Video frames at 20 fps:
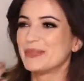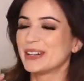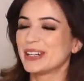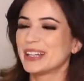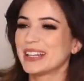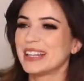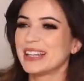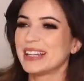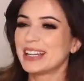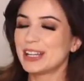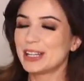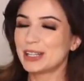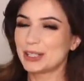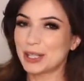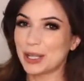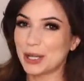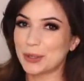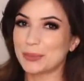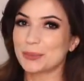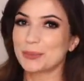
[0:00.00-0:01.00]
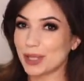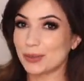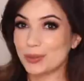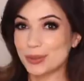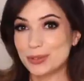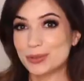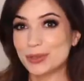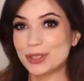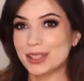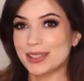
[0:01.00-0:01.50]
but no, it
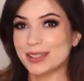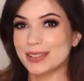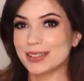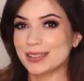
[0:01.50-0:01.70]
was real.